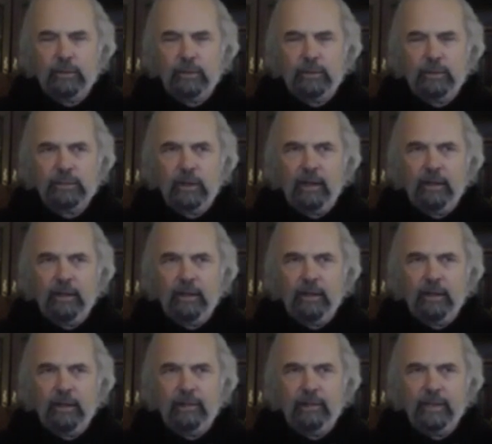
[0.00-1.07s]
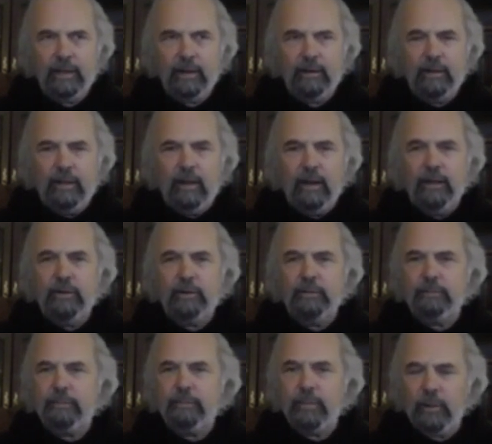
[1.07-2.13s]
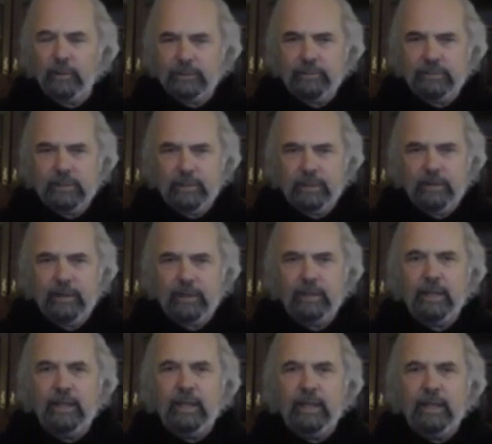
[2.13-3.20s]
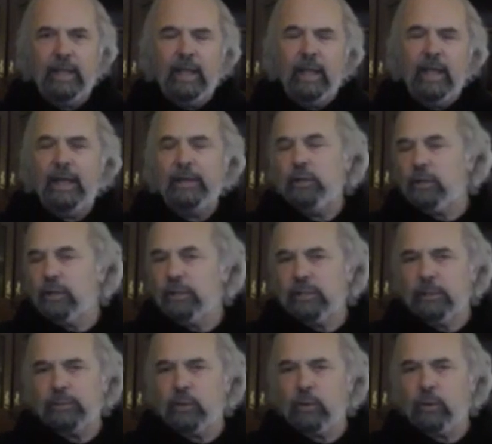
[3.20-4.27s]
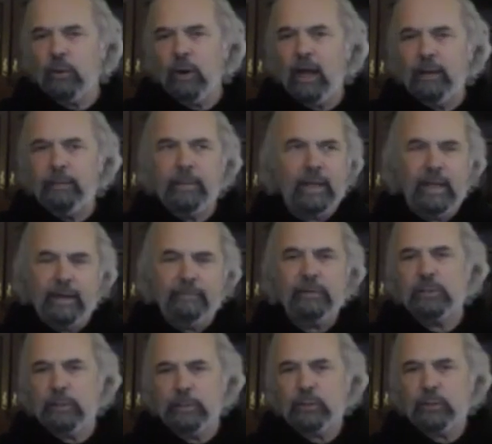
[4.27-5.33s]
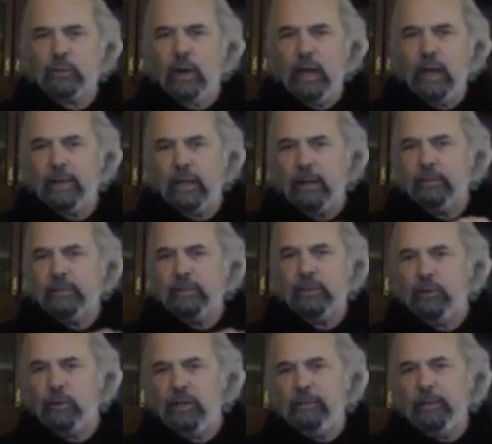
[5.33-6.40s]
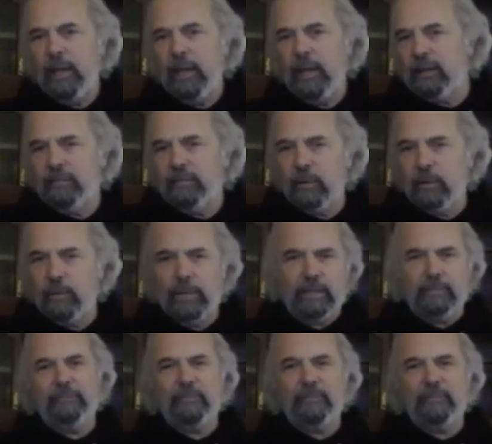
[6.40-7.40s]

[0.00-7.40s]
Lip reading: So it's on there under Pulse of Spirit. And you can subscribe. And if you subscribe, it comes in your email every week.